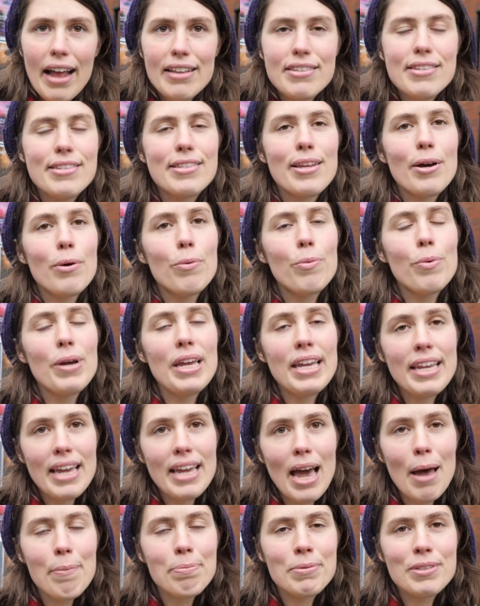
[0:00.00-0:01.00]
And so we
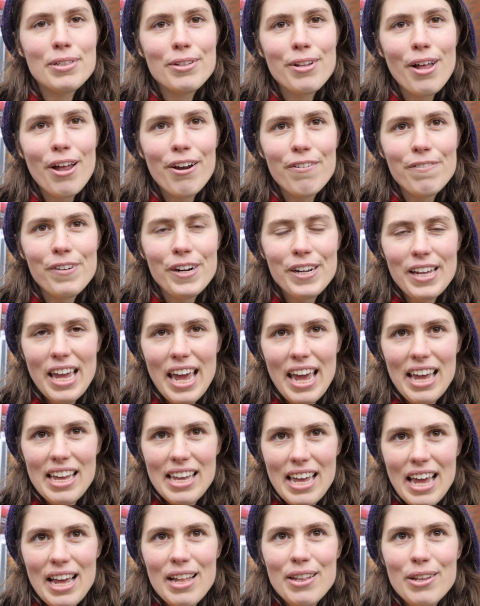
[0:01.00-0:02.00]
kept a lot of
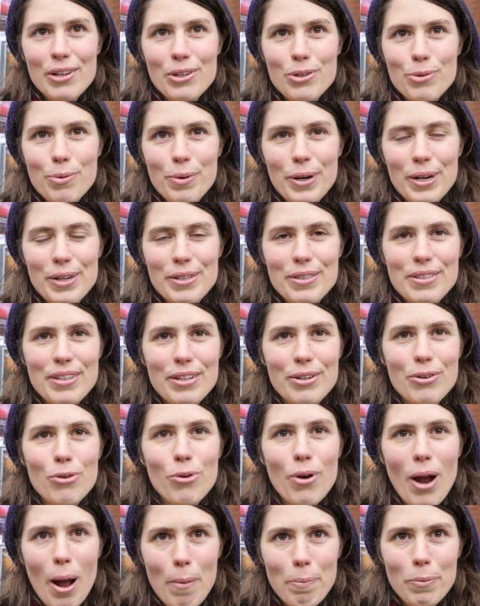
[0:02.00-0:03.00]
archaic English words,
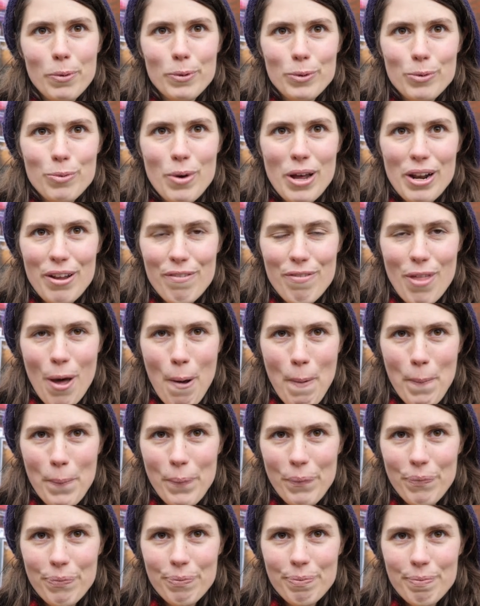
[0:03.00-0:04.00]
and crap was one of
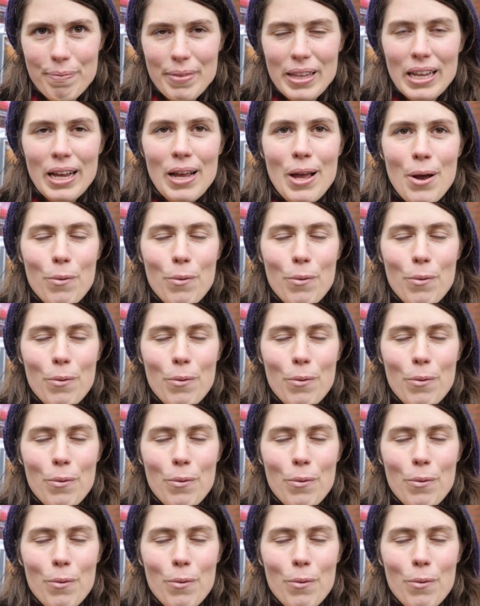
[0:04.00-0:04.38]
them